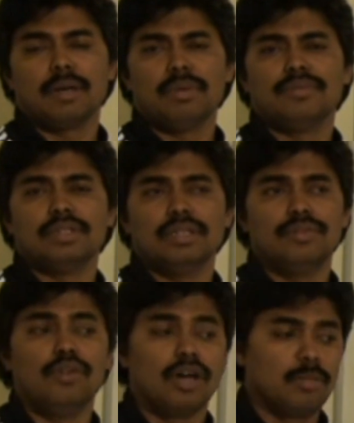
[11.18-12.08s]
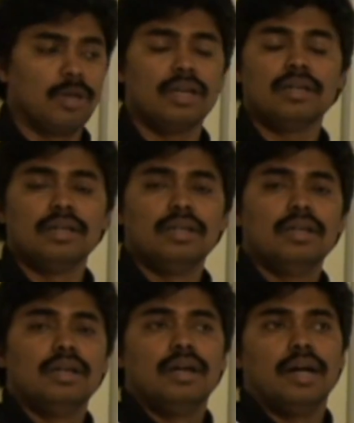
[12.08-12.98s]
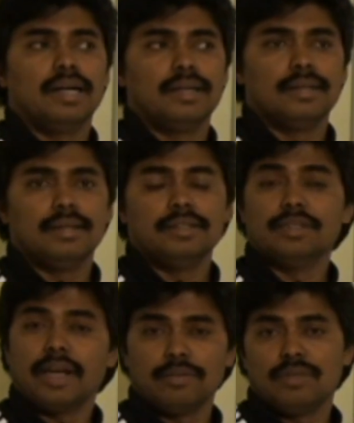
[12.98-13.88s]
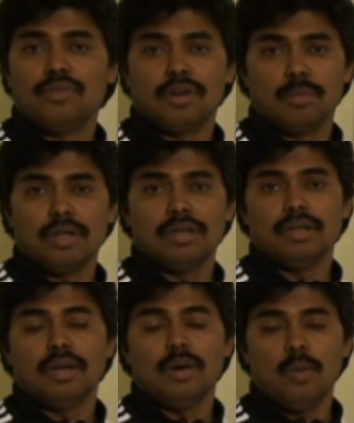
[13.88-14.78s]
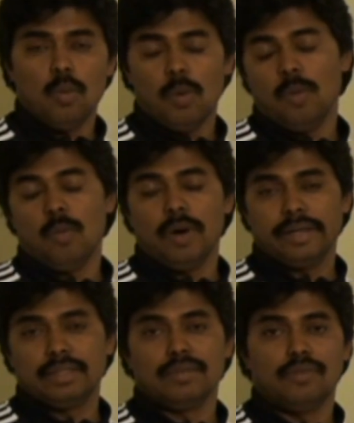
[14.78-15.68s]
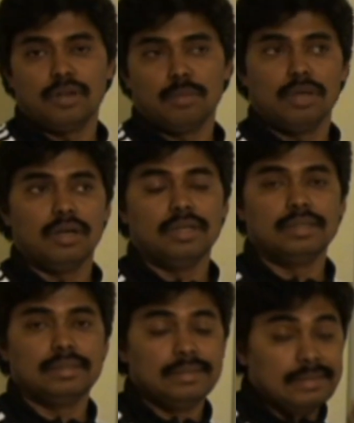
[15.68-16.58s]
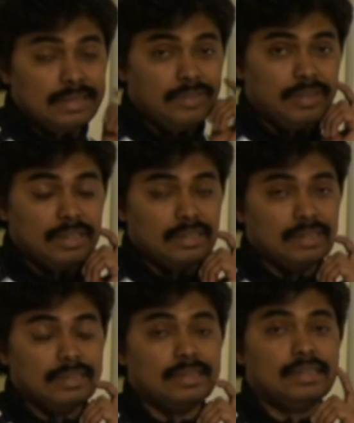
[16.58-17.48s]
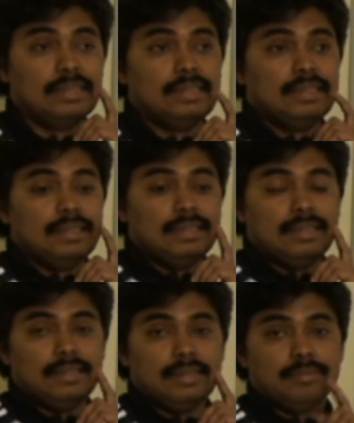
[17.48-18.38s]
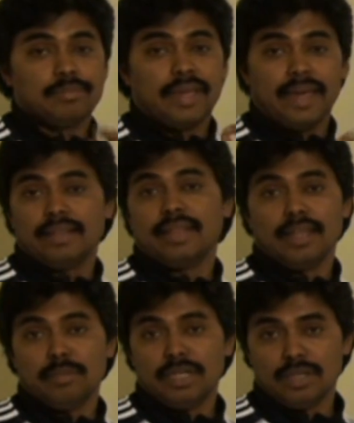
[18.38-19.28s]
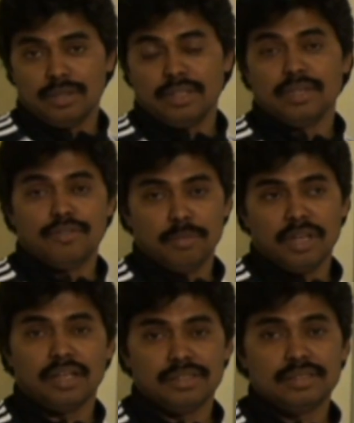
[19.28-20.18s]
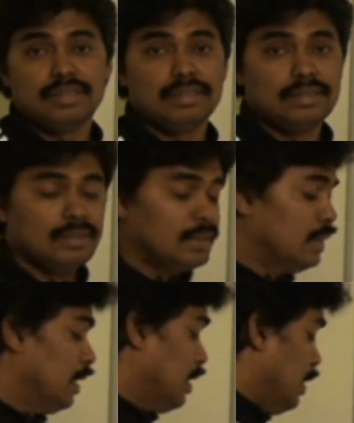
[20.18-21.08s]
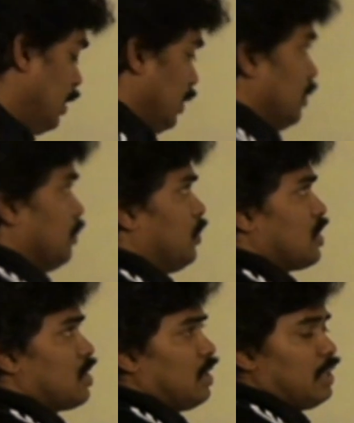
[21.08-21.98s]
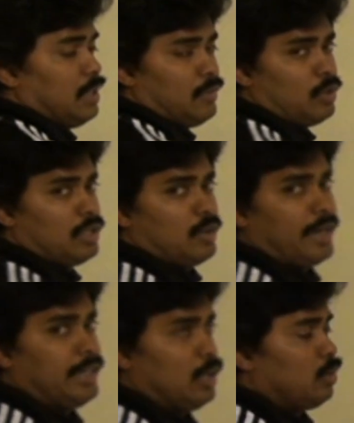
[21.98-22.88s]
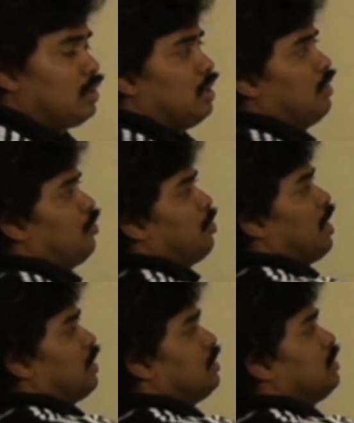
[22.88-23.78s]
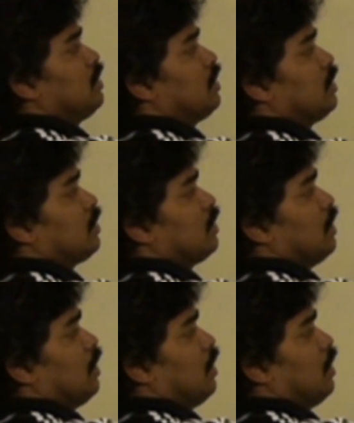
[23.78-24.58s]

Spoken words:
come up with a formula and derive that formula, why that formula is giving the kth element in the Fibonacci series. First I want to write down the Fibonacci series